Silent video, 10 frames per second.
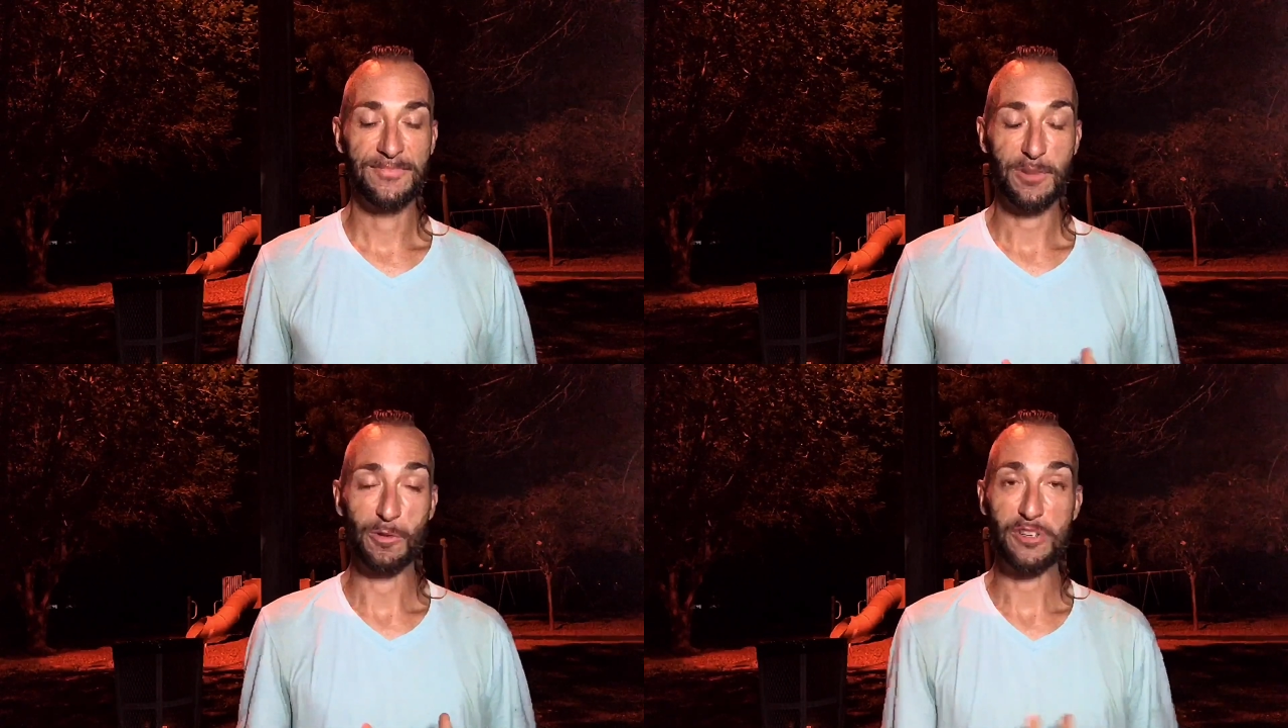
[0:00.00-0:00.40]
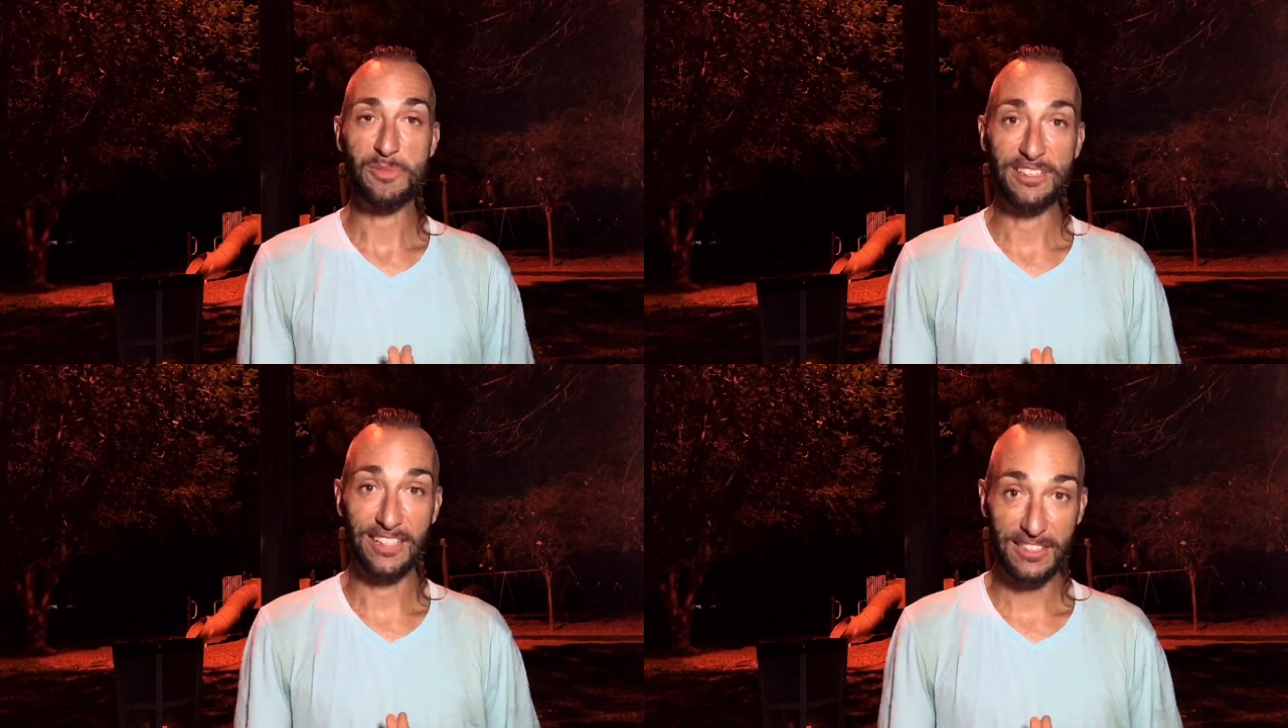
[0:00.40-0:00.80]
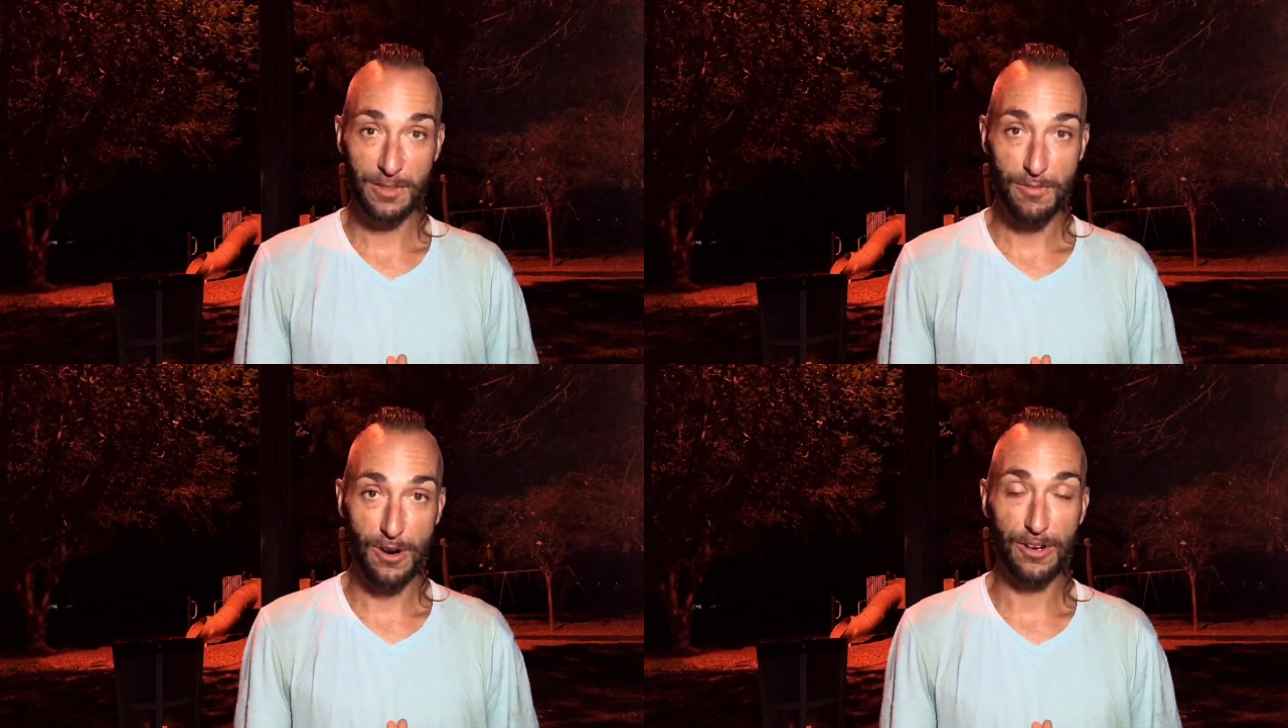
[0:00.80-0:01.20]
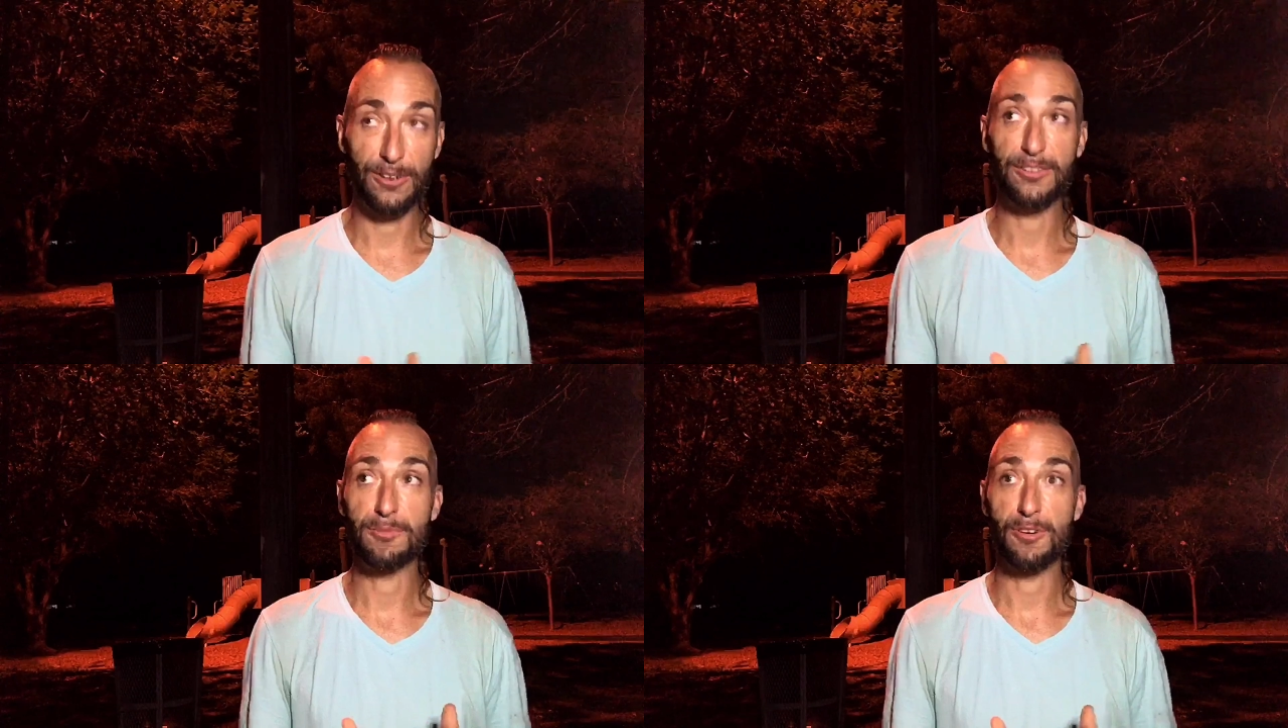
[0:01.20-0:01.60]
wish me luck
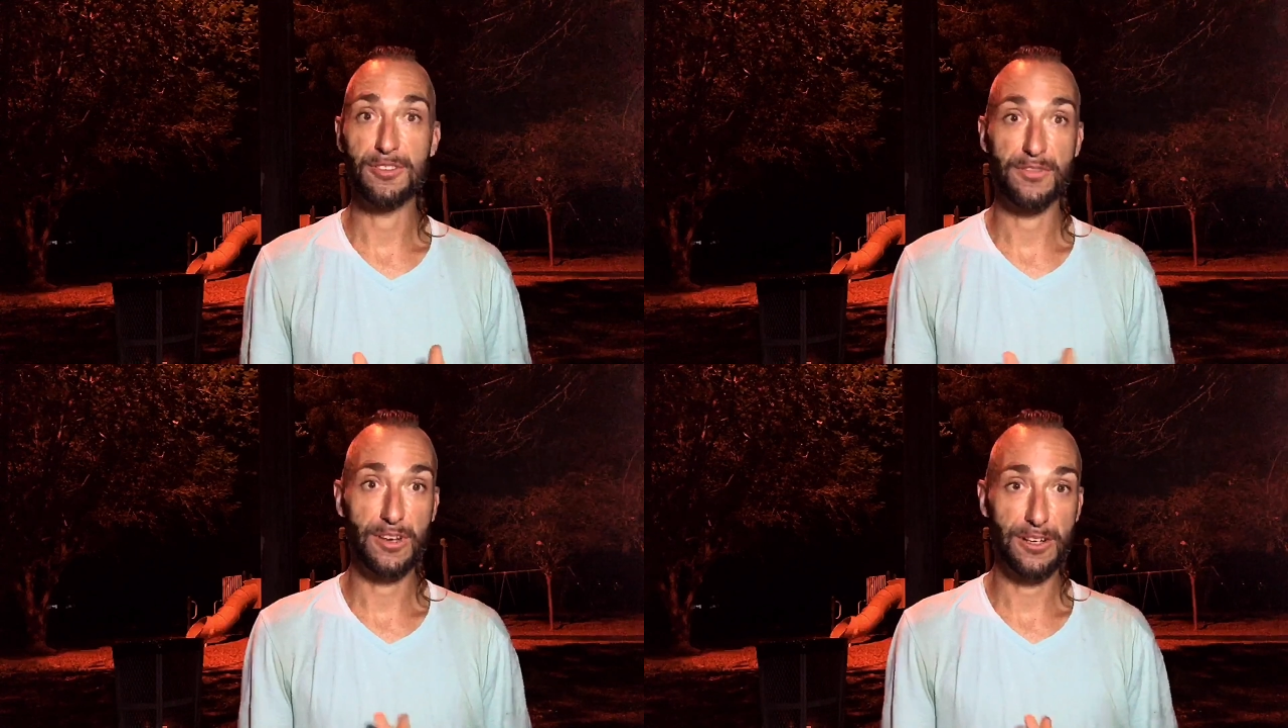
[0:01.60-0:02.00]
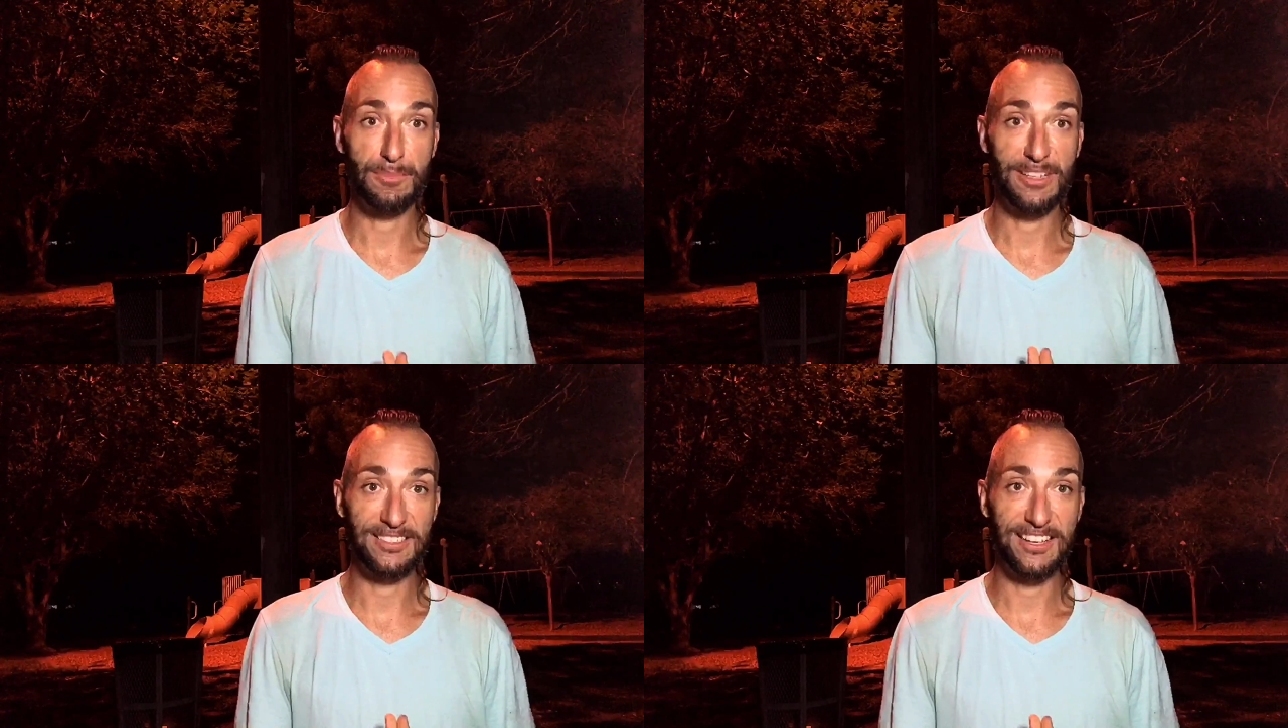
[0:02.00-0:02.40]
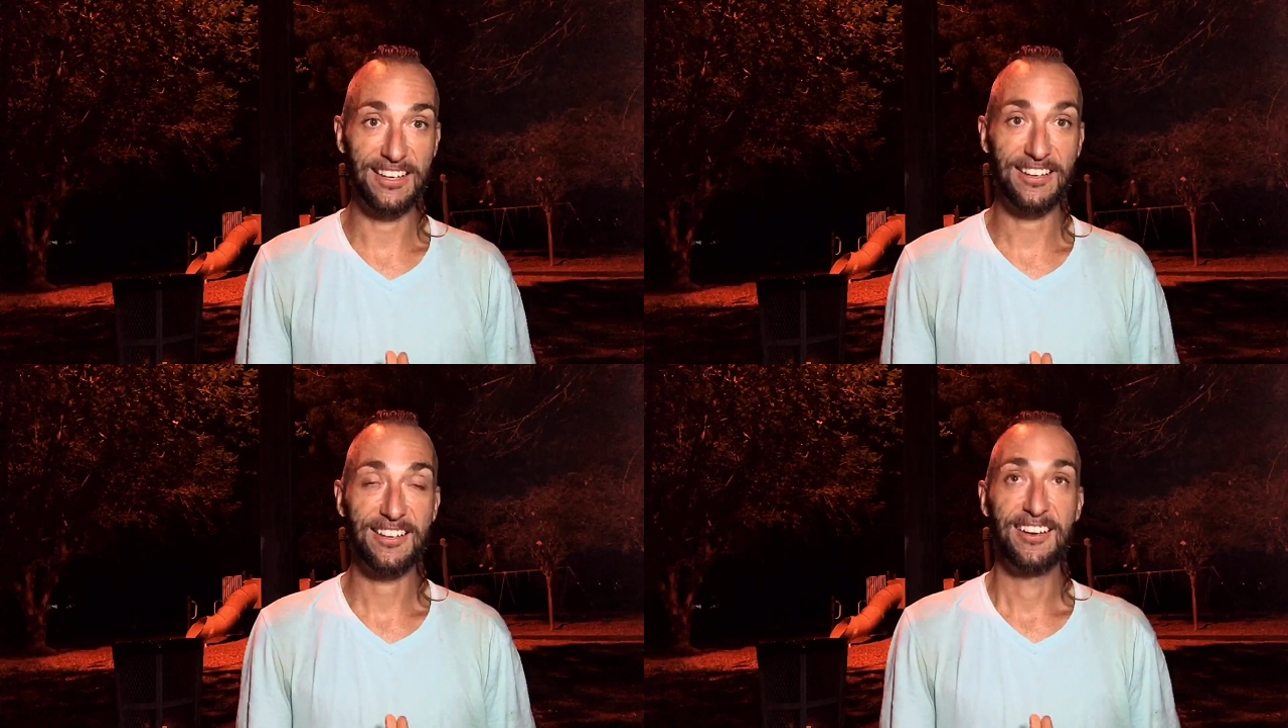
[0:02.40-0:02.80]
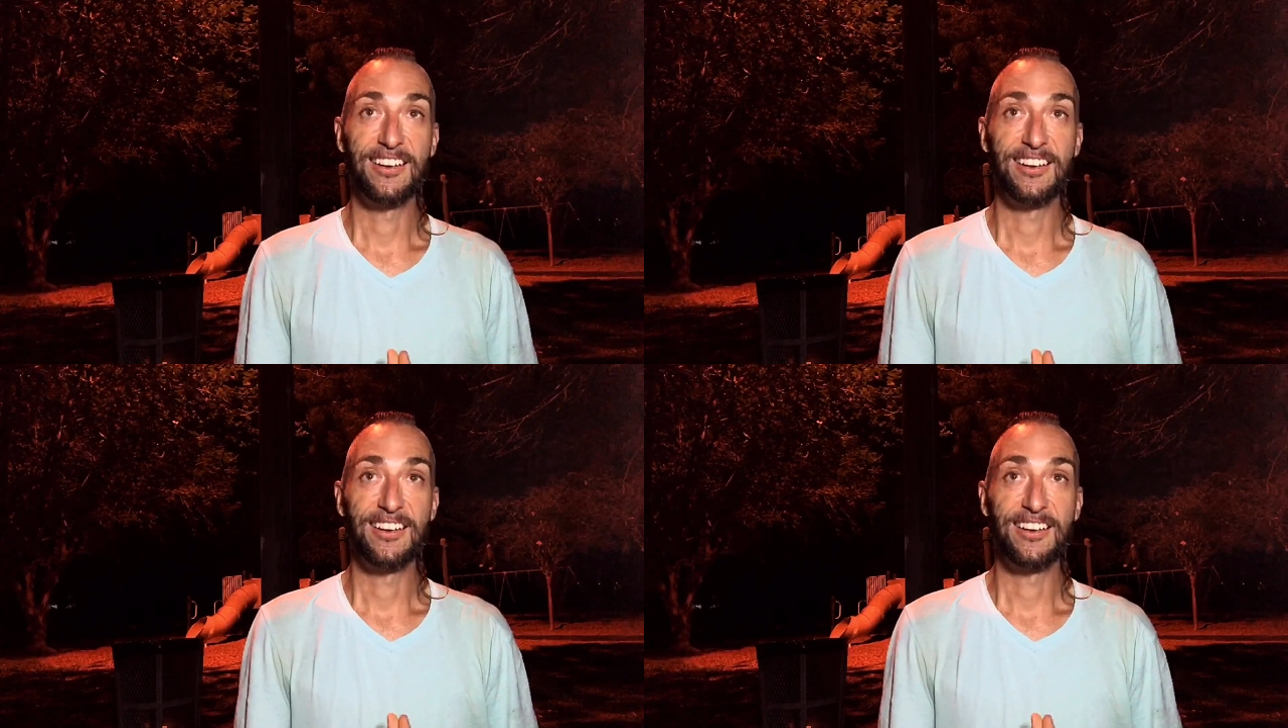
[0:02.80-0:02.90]
tomorrow. Tomorrow's a very big day.